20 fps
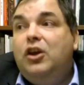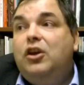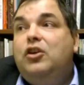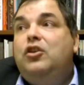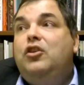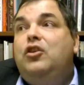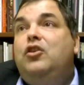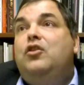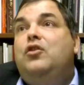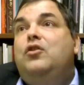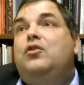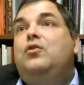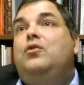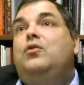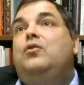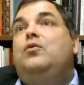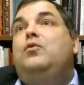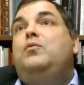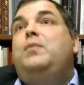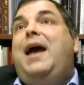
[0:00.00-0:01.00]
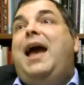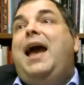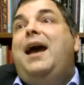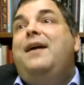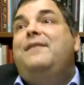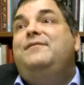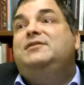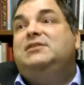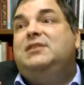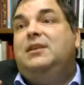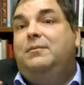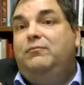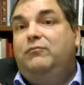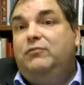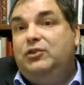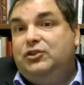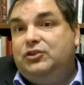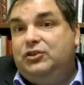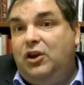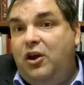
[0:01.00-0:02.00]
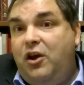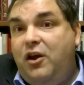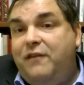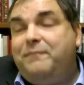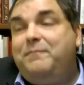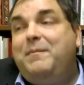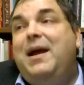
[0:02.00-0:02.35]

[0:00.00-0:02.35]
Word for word: you have some reserve